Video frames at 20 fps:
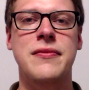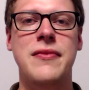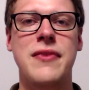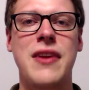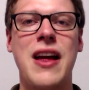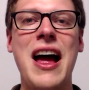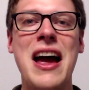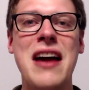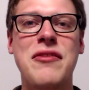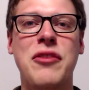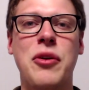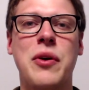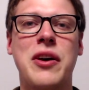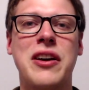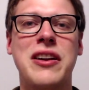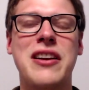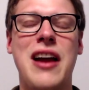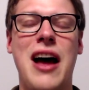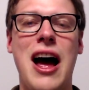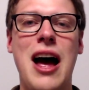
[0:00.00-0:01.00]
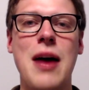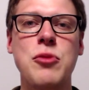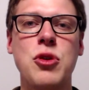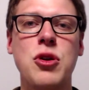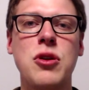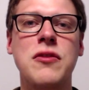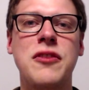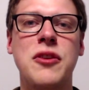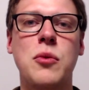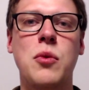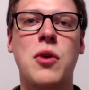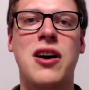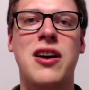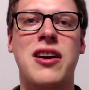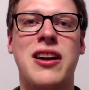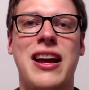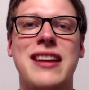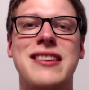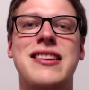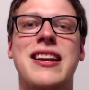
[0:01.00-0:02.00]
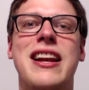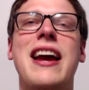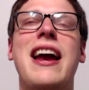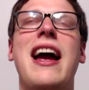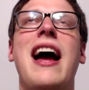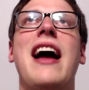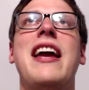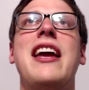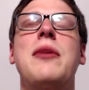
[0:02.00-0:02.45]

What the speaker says: Hi everyone, I'm Goofyword, and today I